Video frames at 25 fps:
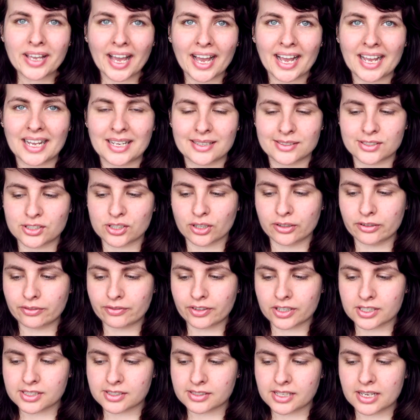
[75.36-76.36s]
Okay, so
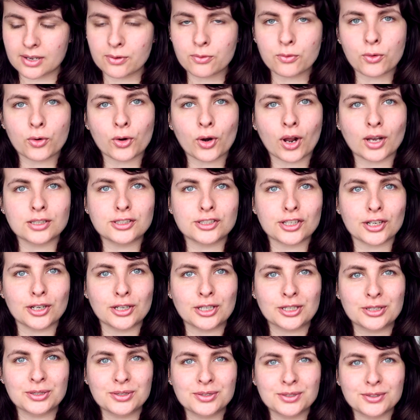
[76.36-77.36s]
first thing what I
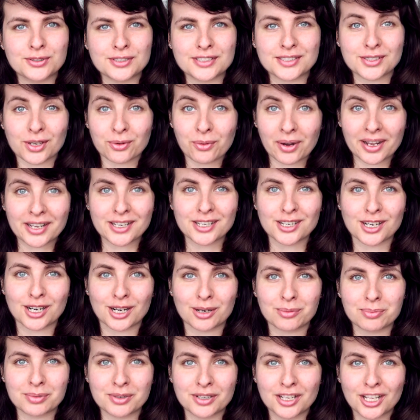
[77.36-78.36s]
do is I wake
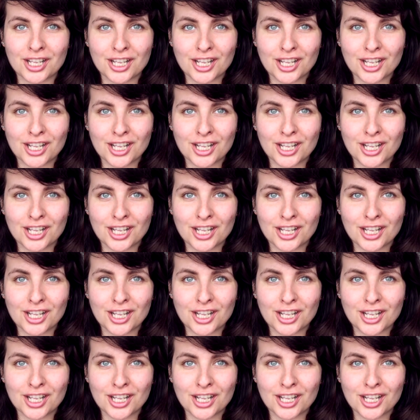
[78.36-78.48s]
up,